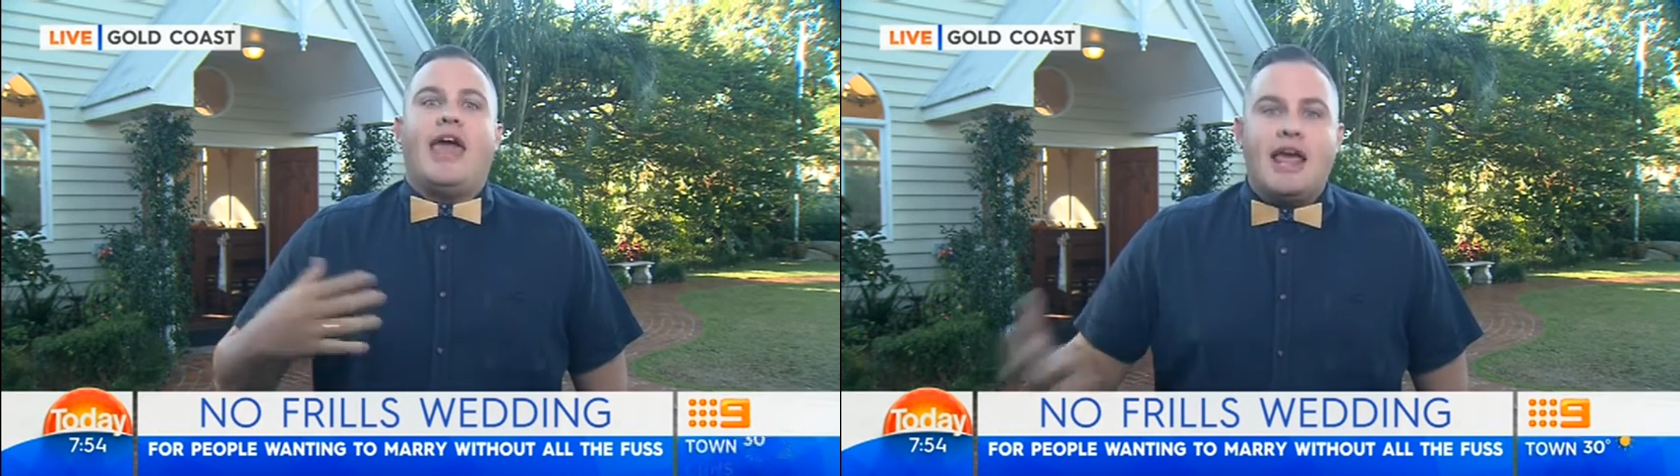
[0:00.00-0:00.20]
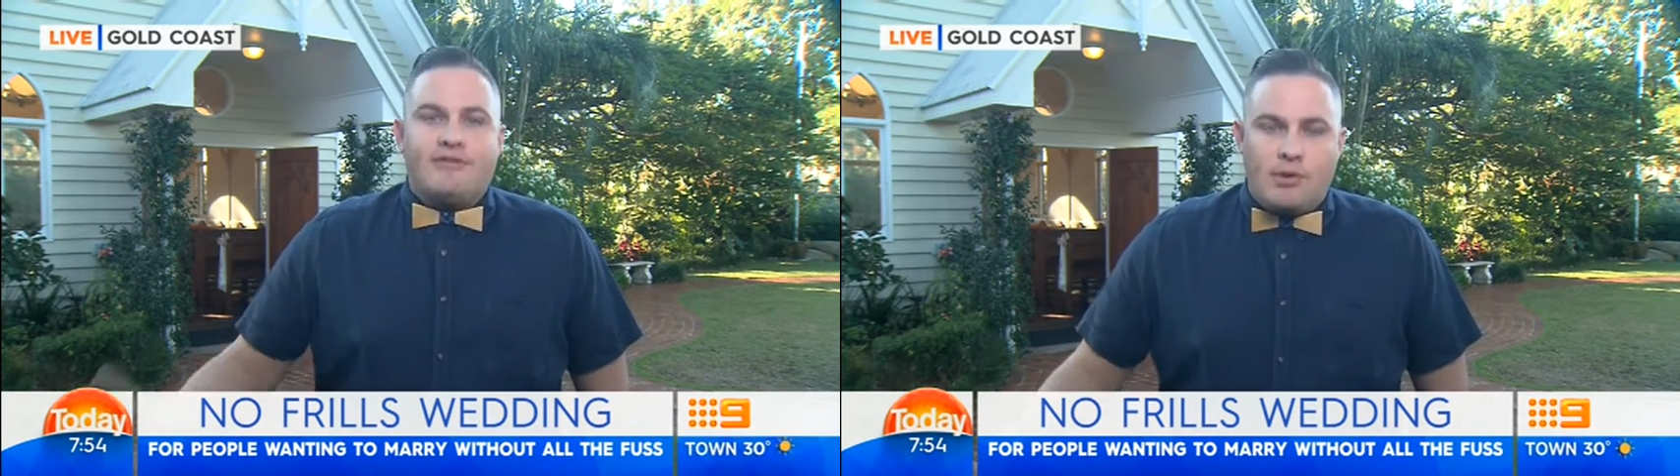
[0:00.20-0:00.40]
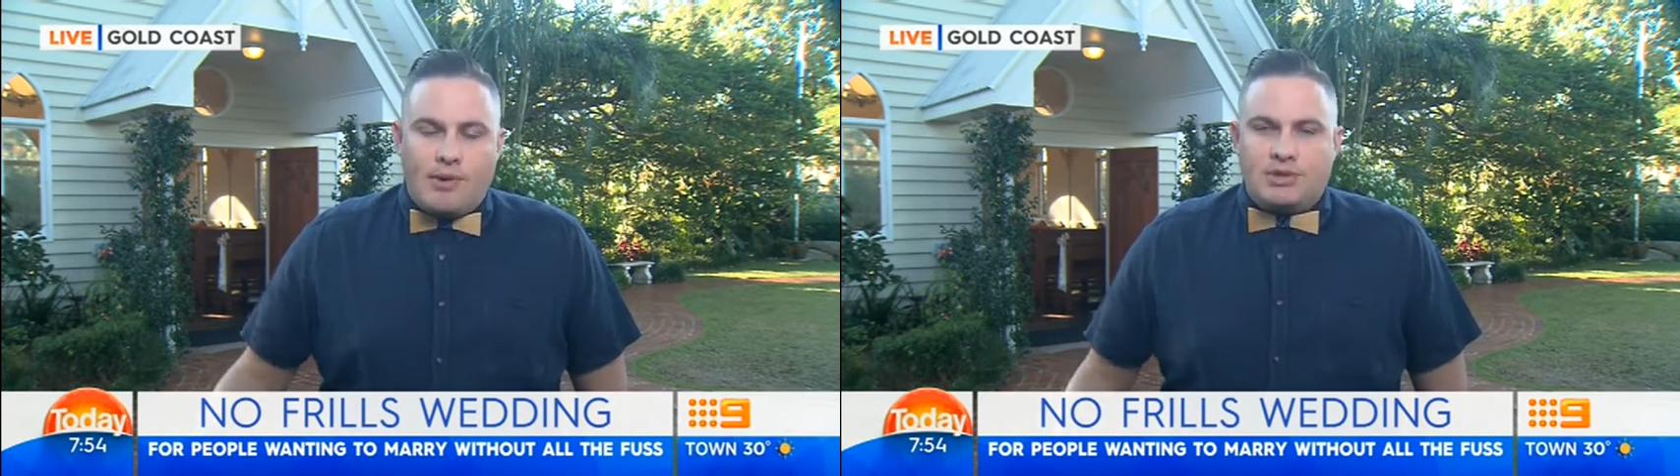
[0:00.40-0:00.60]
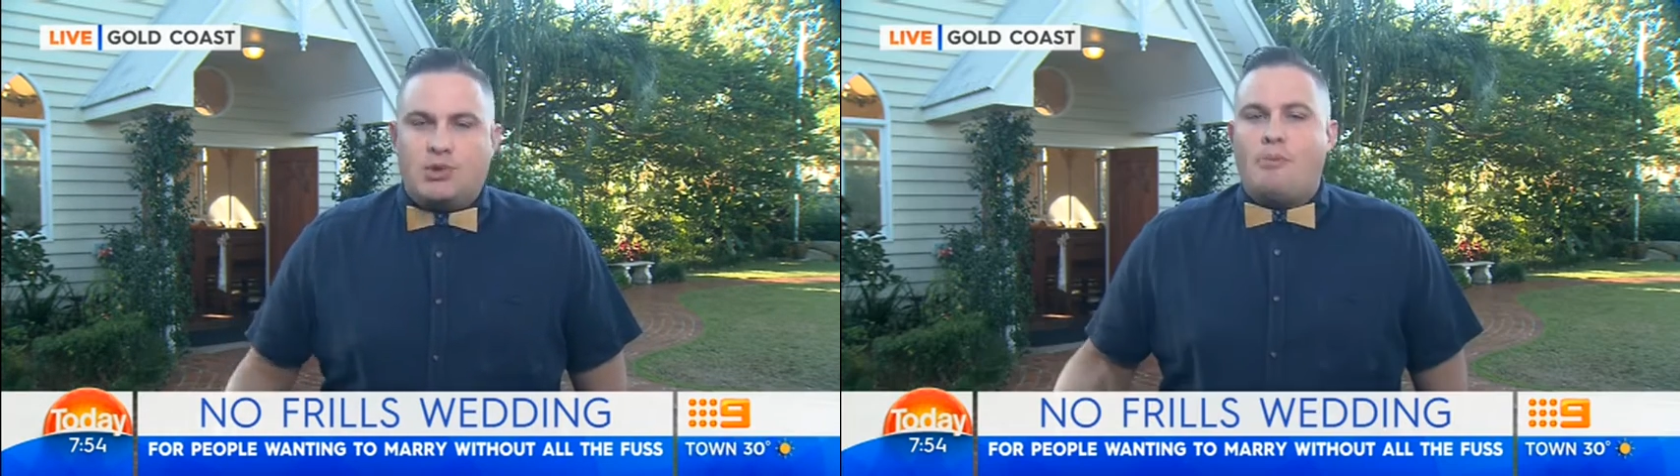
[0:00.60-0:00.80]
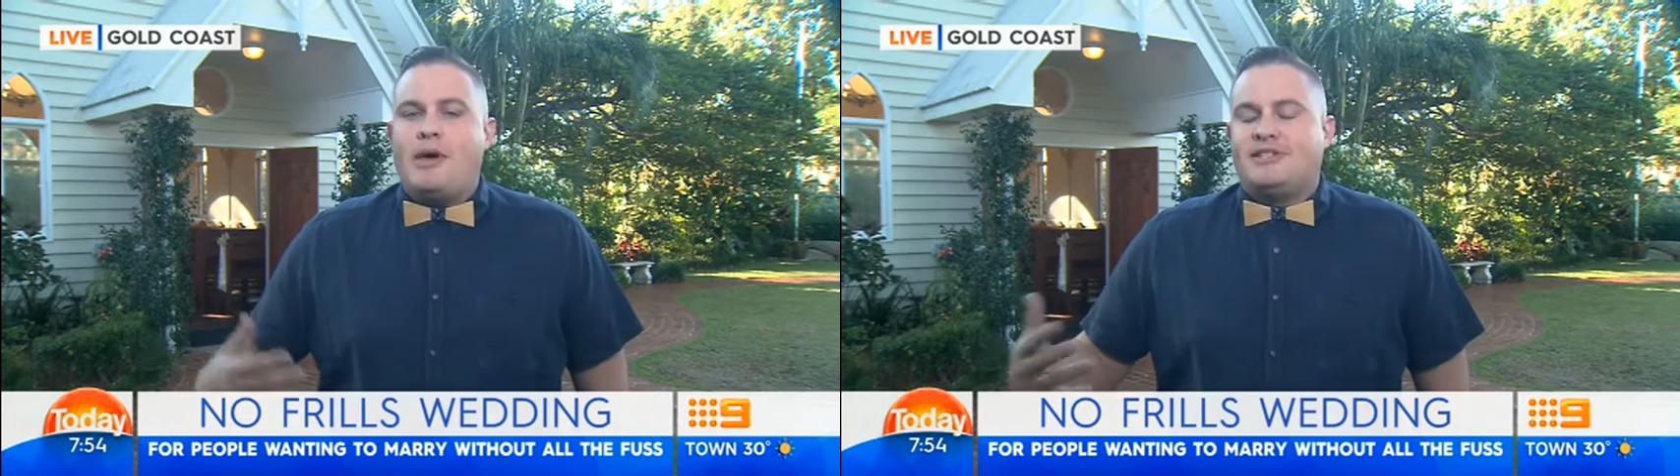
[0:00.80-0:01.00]
everyone
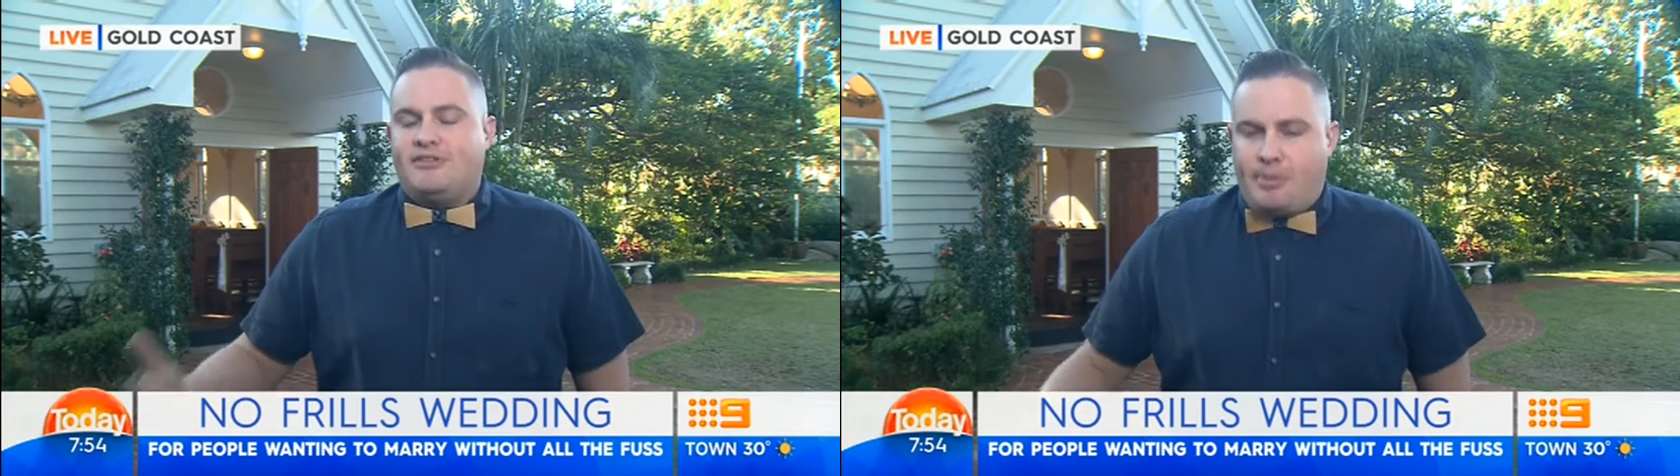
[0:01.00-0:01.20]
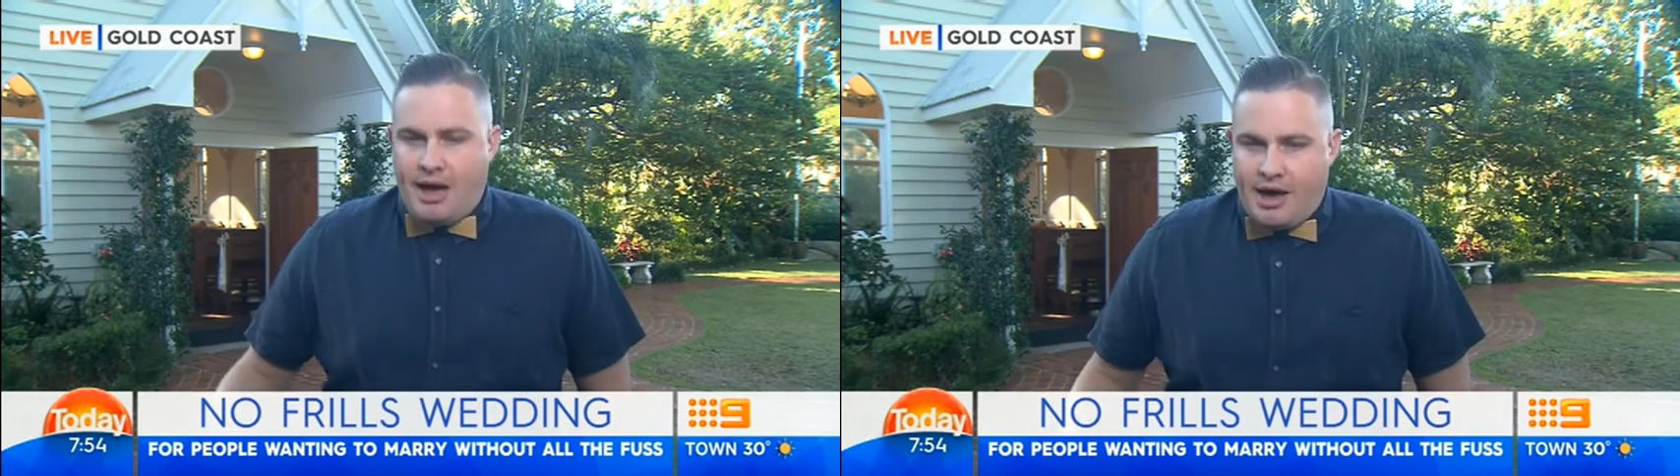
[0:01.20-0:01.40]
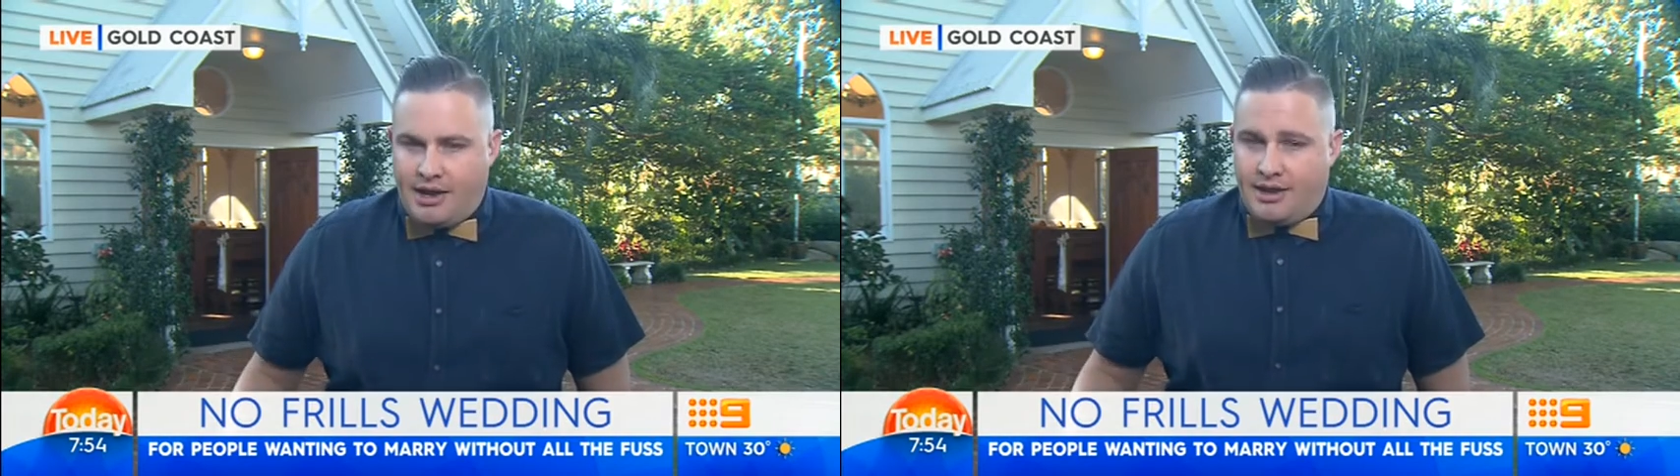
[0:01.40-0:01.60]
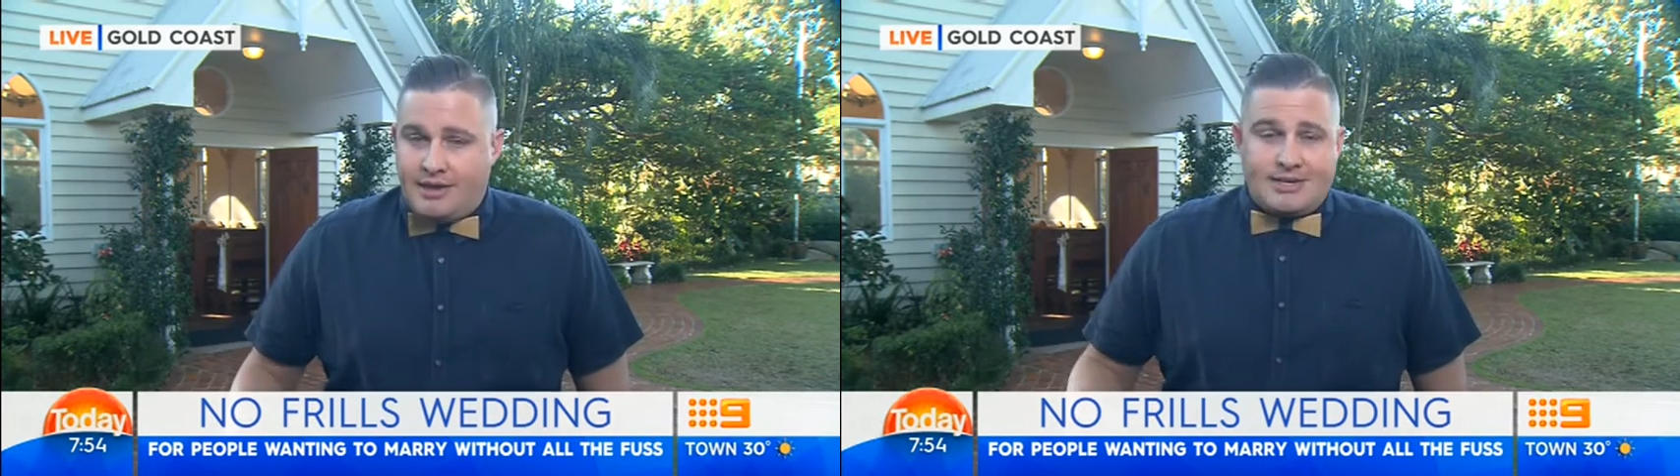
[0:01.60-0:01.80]
to a massive party,